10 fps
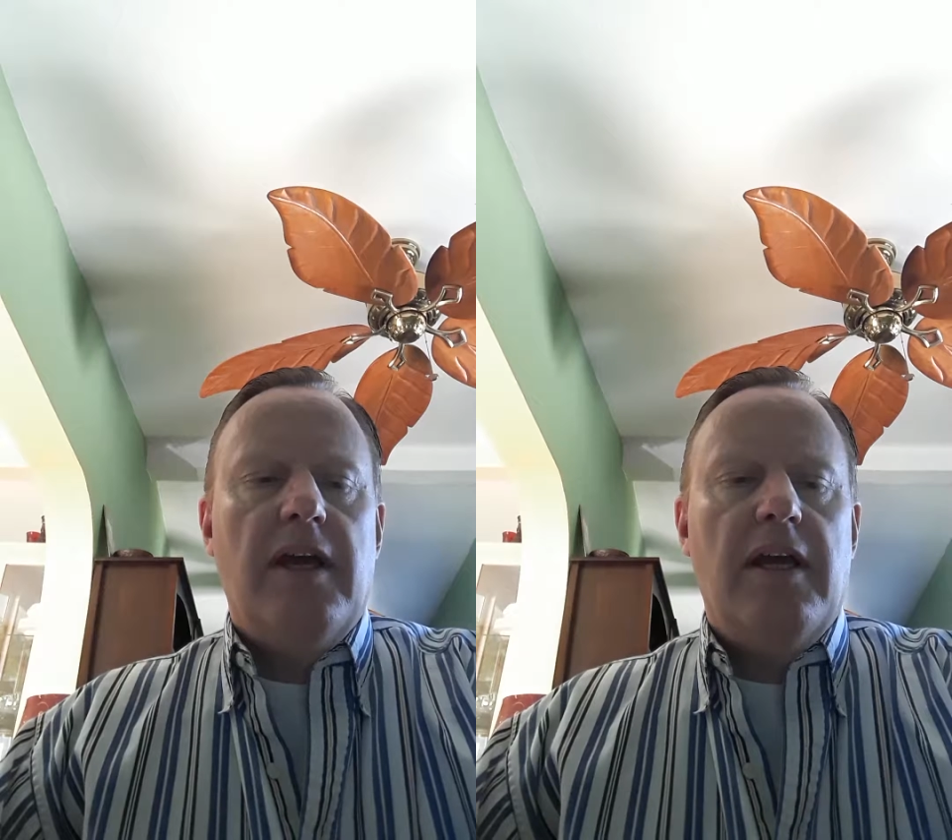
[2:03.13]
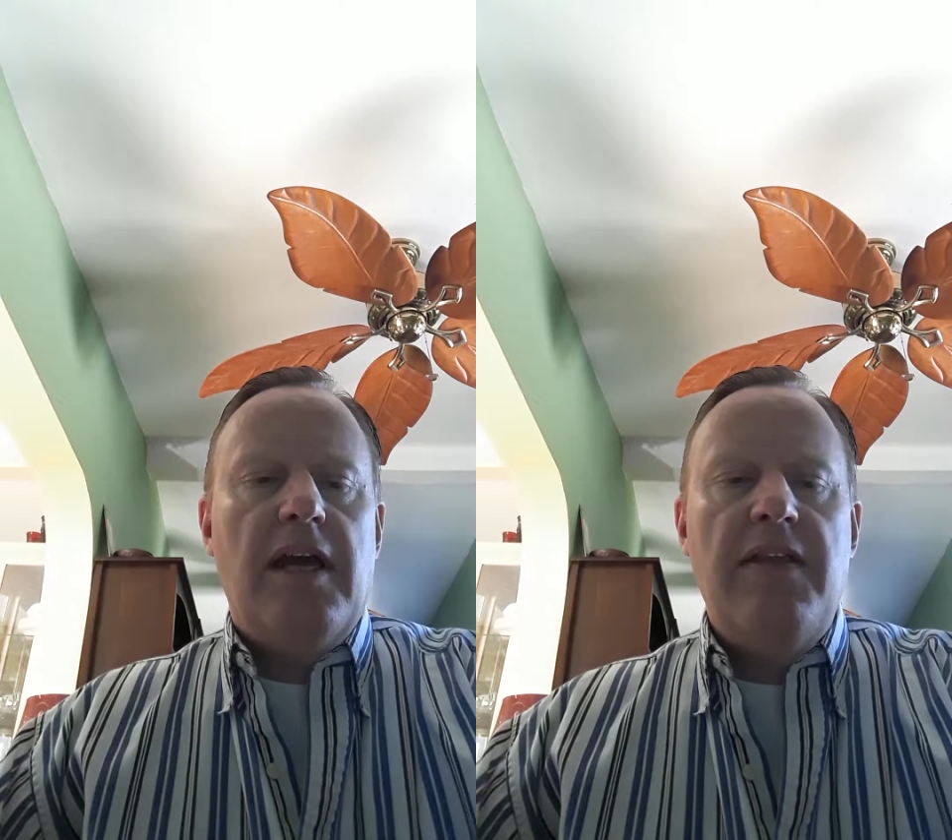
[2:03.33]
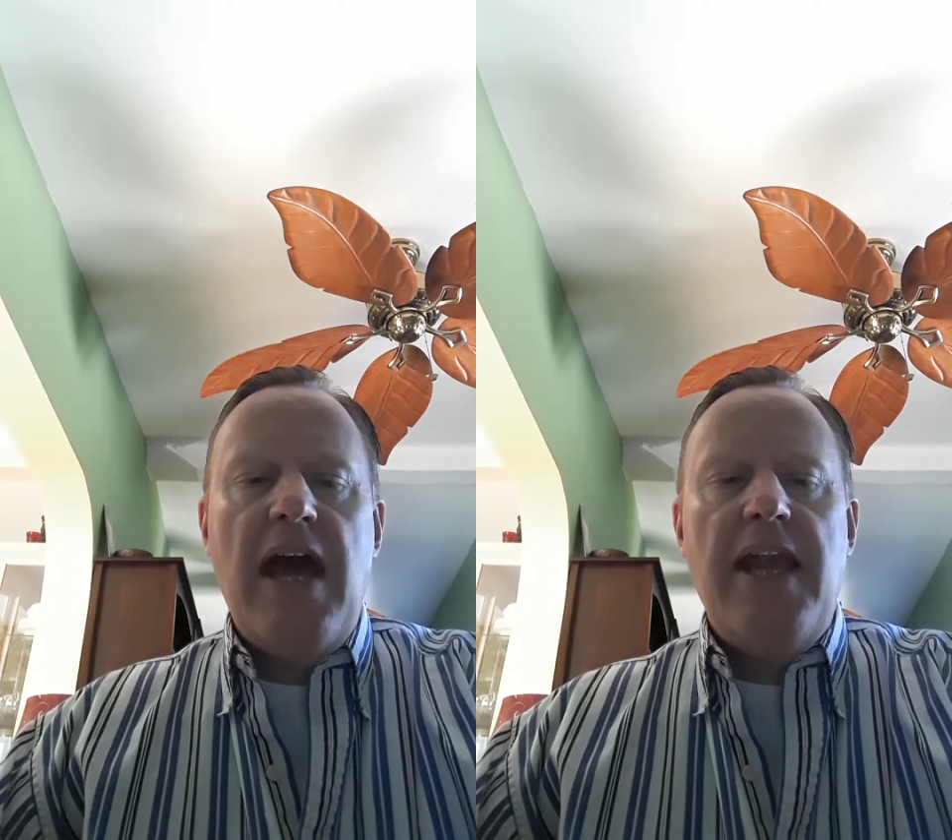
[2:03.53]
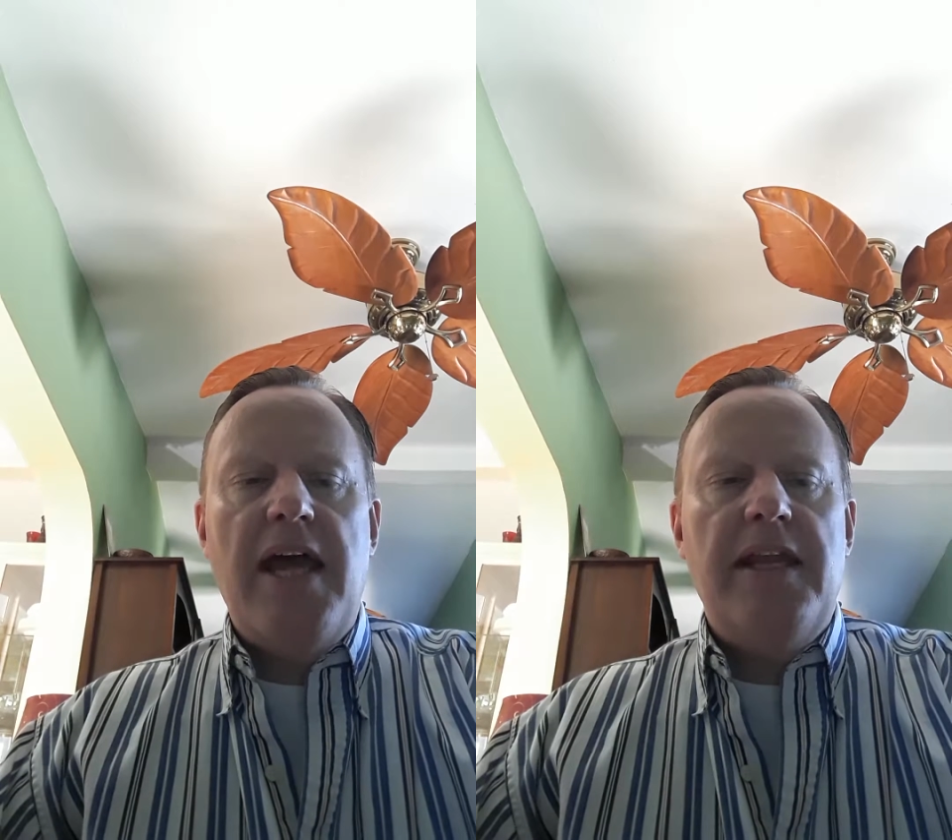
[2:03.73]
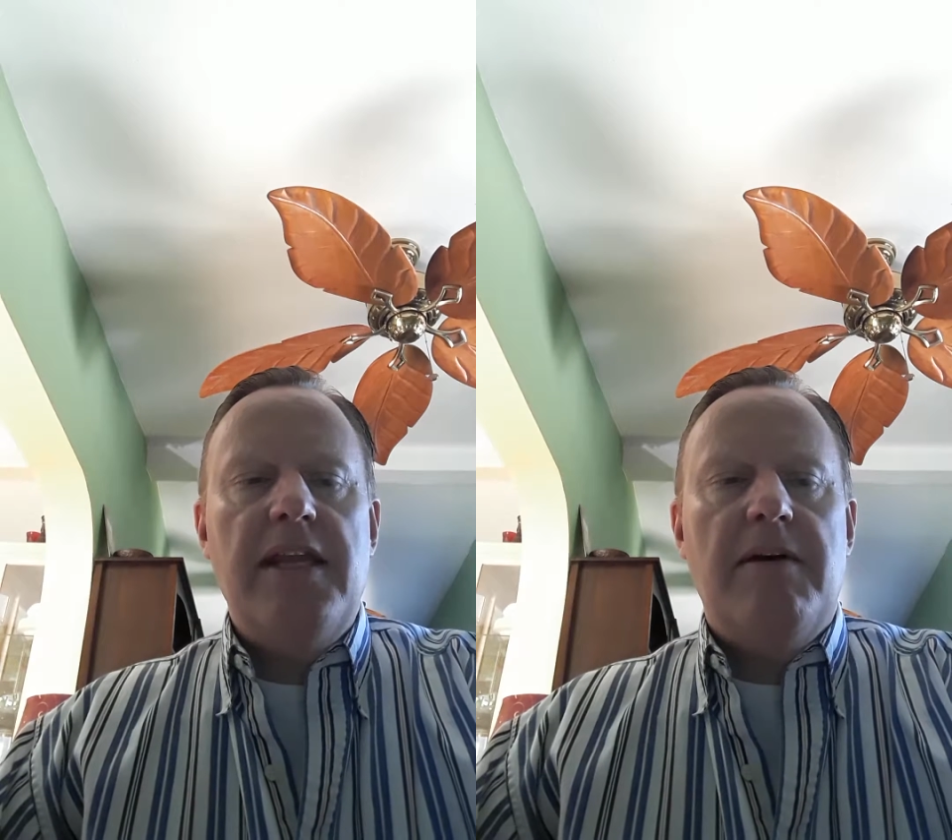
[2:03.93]
He then
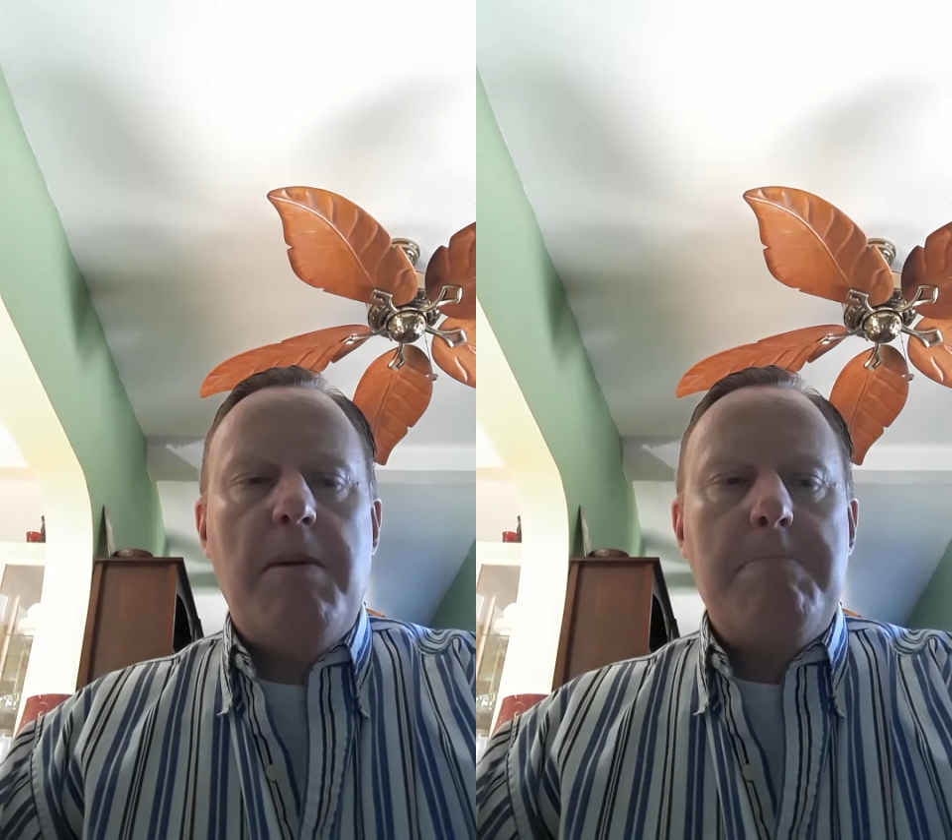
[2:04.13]
ended